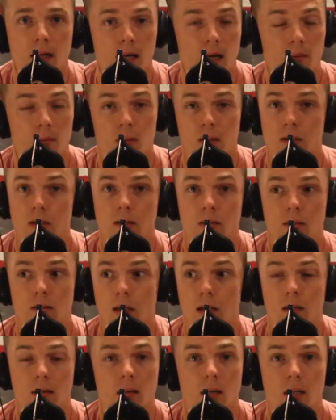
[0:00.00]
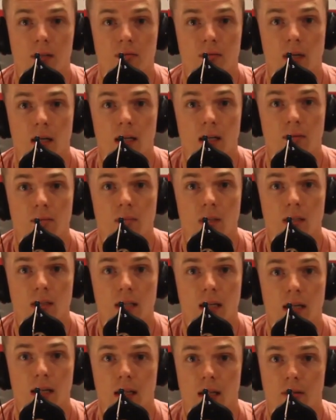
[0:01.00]
And I'm like, dude, thank you guys for not giving me a
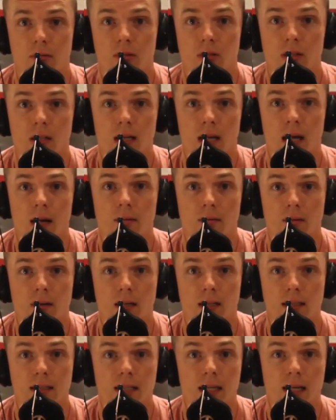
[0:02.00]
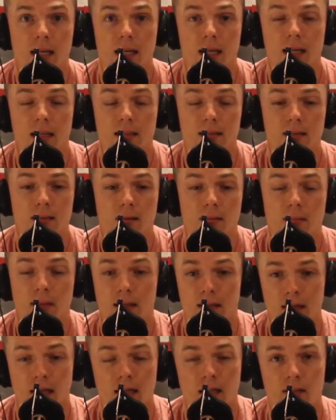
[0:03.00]
ticket. We should have got a fucking ticket. So I'm
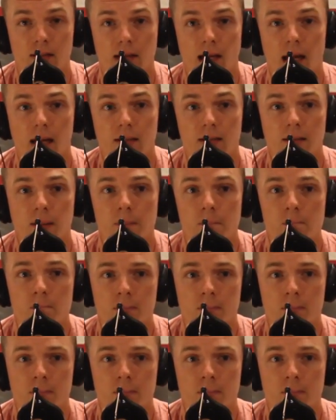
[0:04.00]
like, thank you guys.